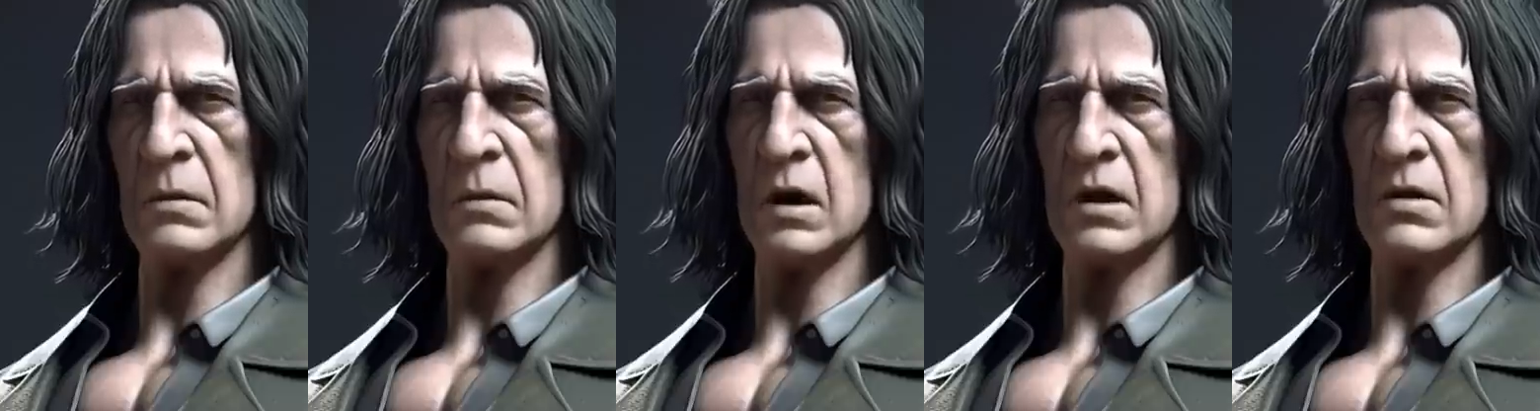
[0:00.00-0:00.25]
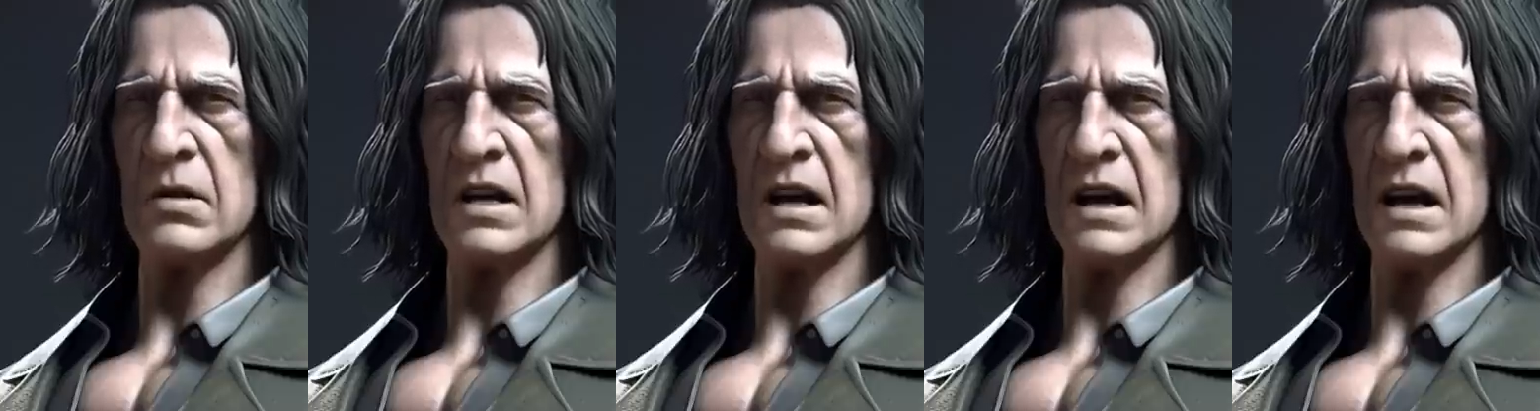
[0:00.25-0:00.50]

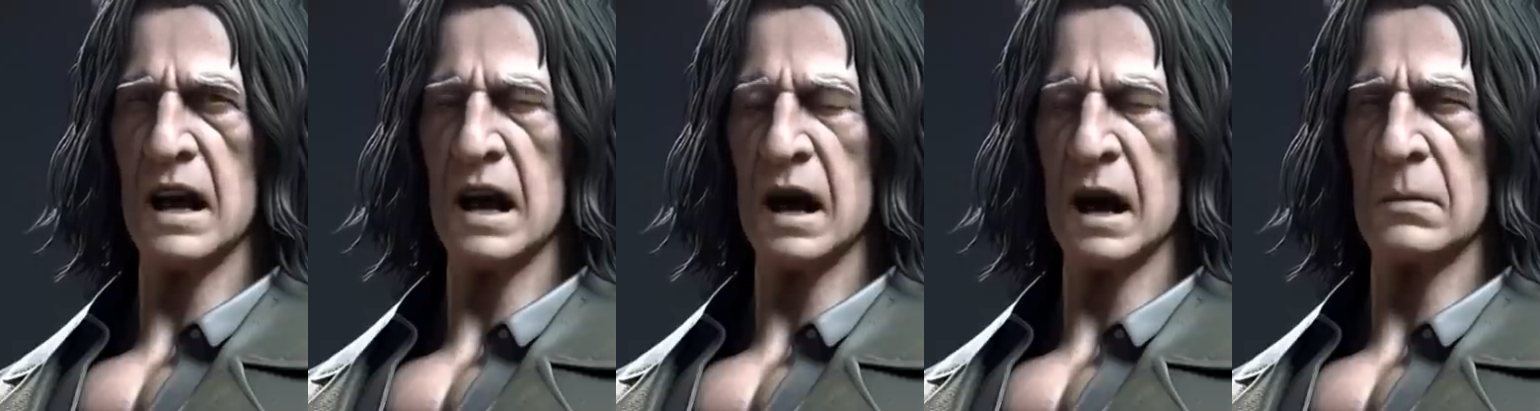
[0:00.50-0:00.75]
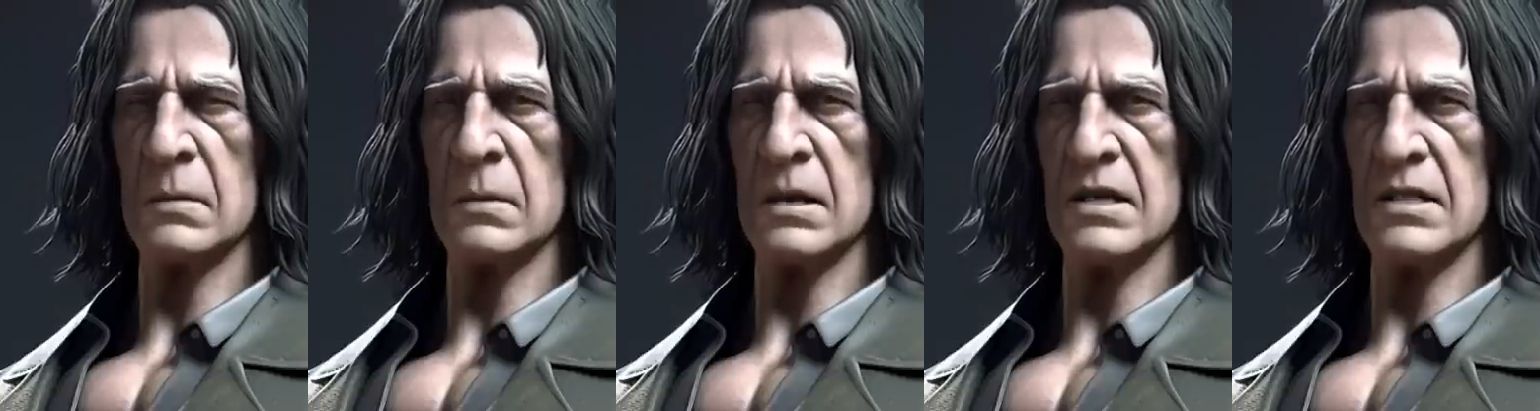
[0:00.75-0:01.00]
Potter,
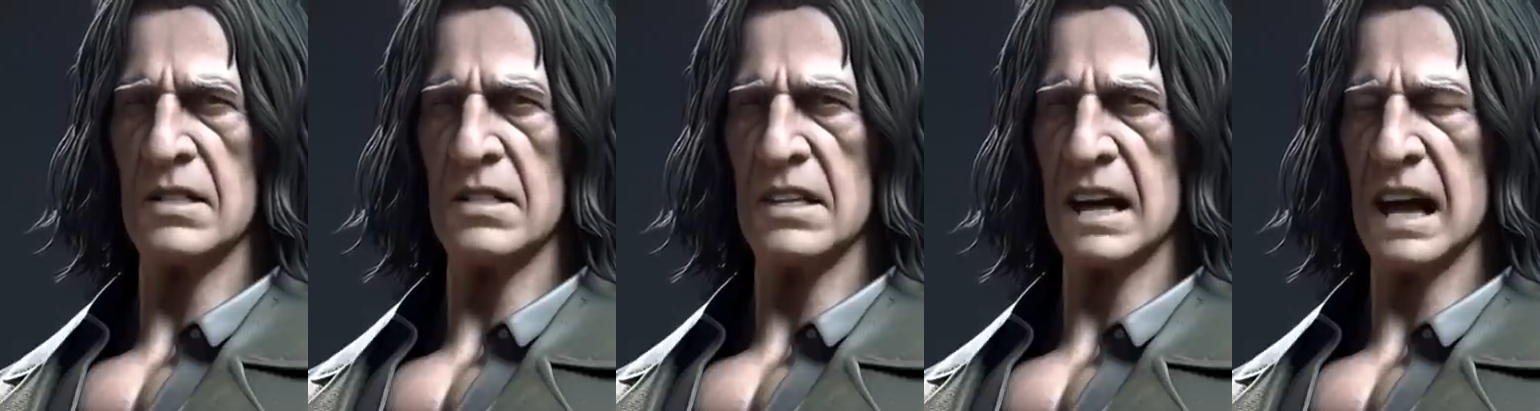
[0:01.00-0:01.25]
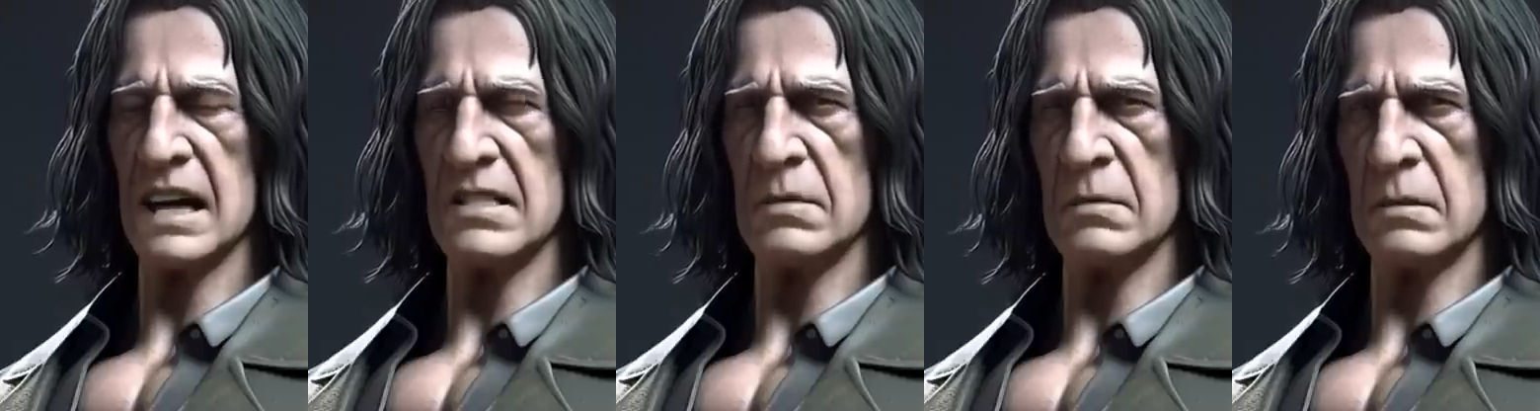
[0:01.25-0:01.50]
because it
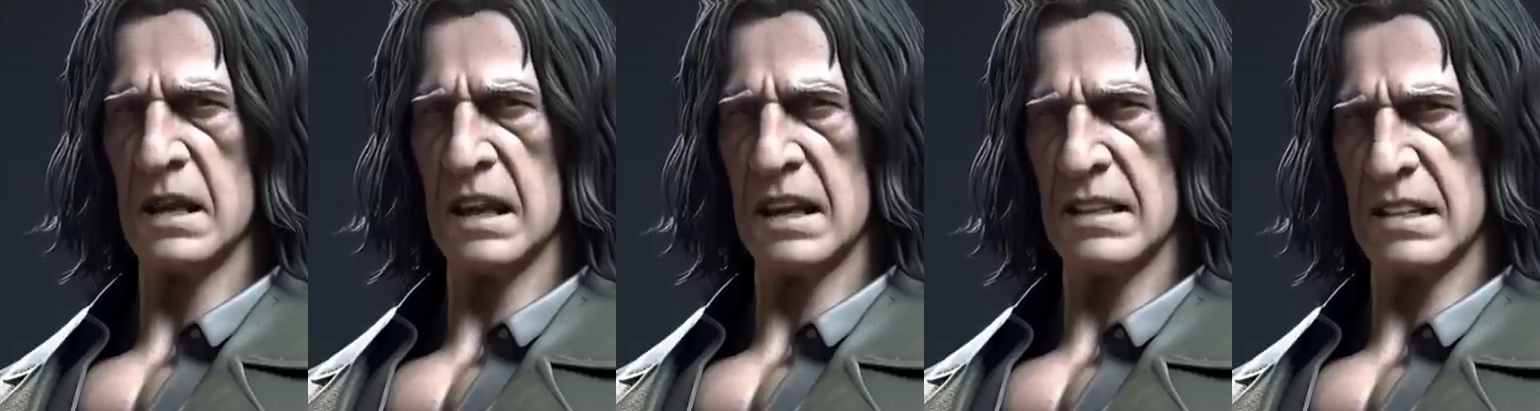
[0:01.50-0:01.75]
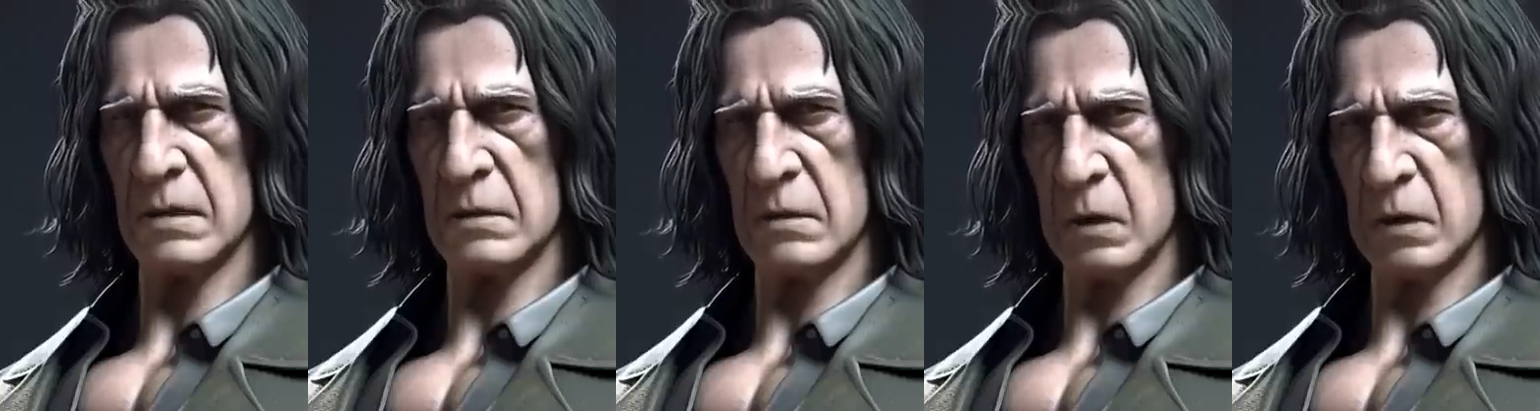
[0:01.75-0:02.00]
gets me
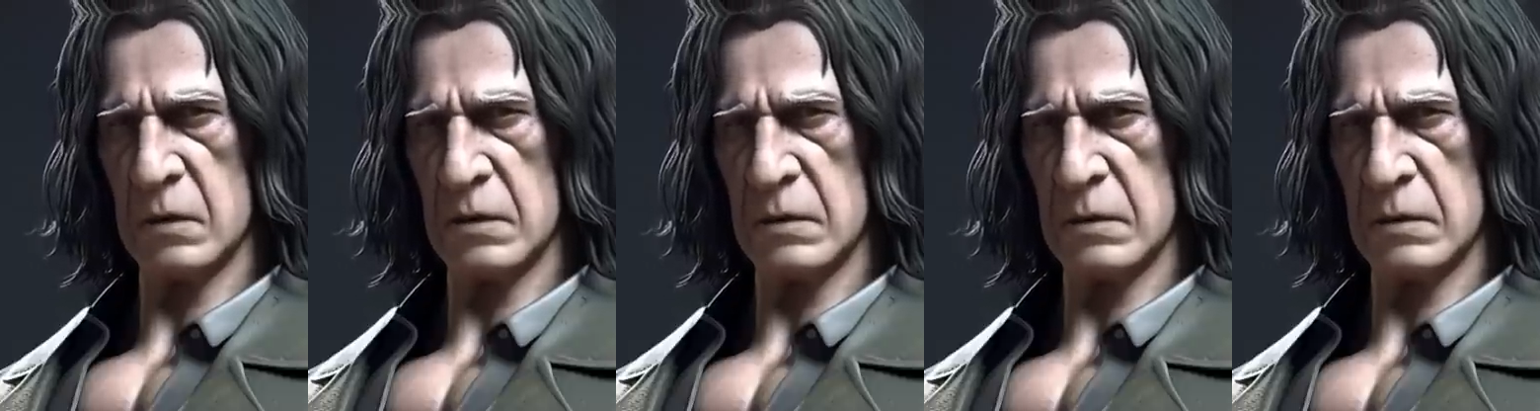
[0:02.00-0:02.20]
in the mood